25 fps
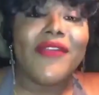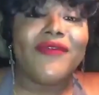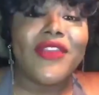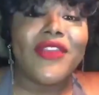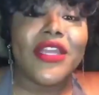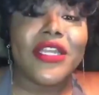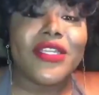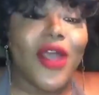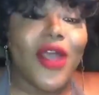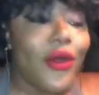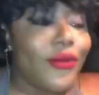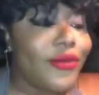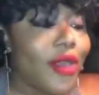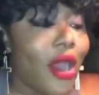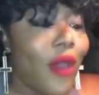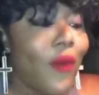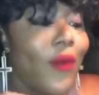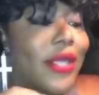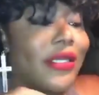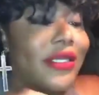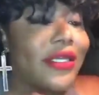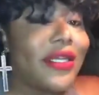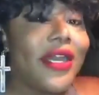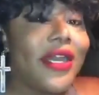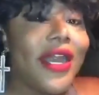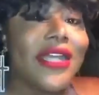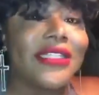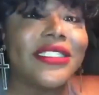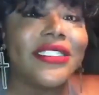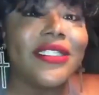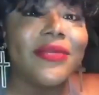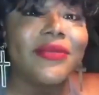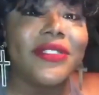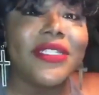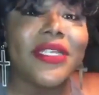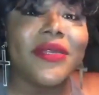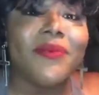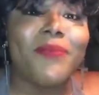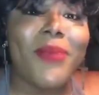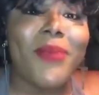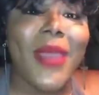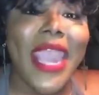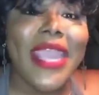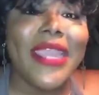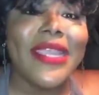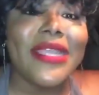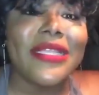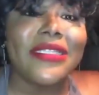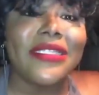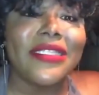you don't know what customs and
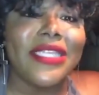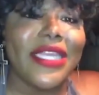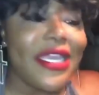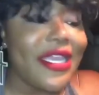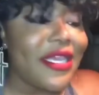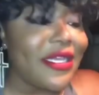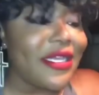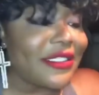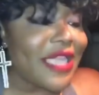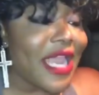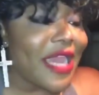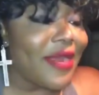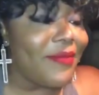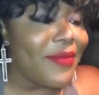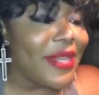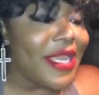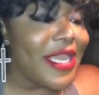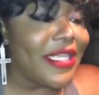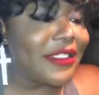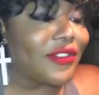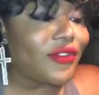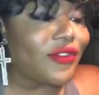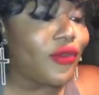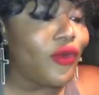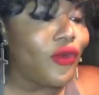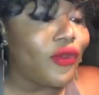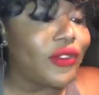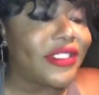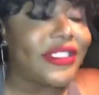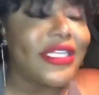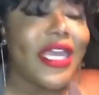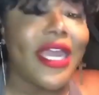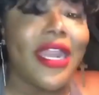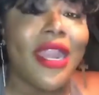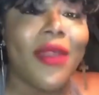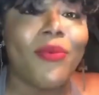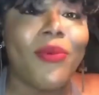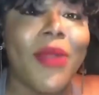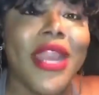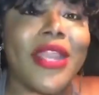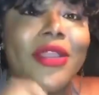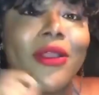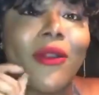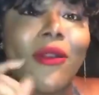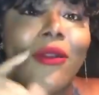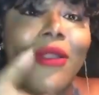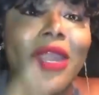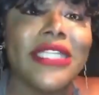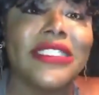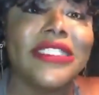pagans is, that means who
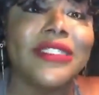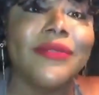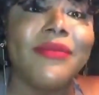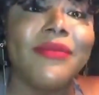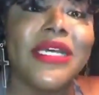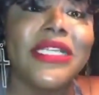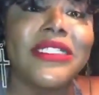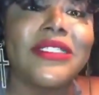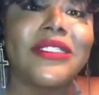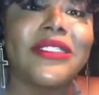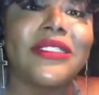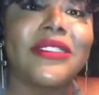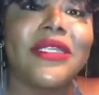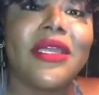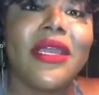celebrate Christmas,